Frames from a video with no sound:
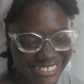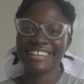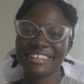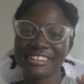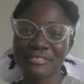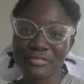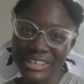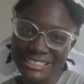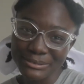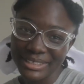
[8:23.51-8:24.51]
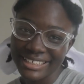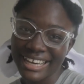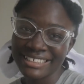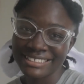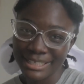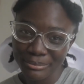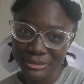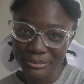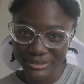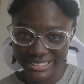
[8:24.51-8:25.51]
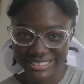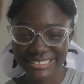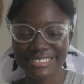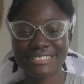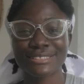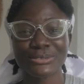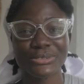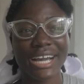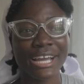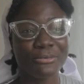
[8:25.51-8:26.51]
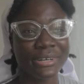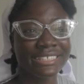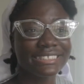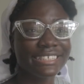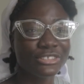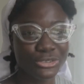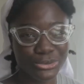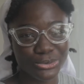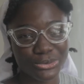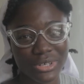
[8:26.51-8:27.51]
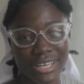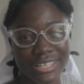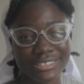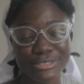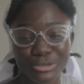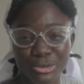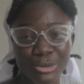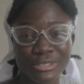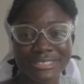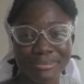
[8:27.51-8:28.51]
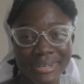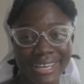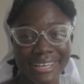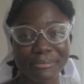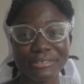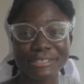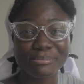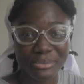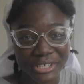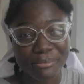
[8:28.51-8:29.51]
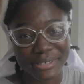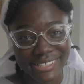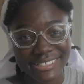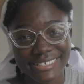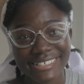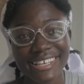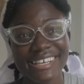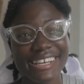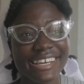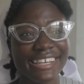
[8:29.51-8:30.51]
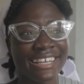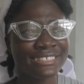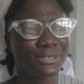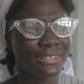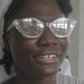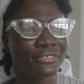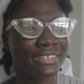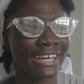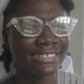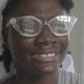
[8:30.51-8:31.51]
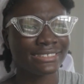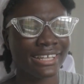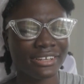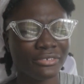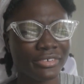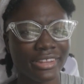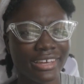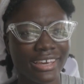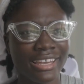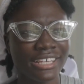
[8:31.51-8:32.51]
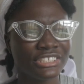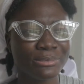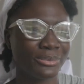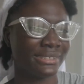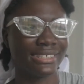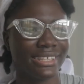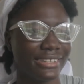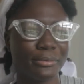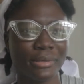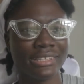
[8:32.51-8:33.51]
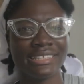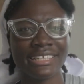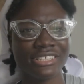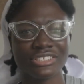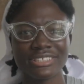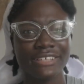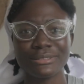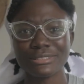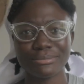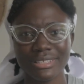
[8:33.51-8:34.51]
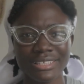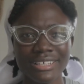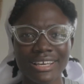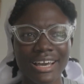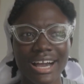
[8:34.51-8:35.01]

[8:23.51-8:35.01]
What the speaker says: Now the first one, I stumbled upon it. So I went into a store to buy spray paints, and I saw a lot of cans standing over there, and I just pointed at them and the lady just gave them to me.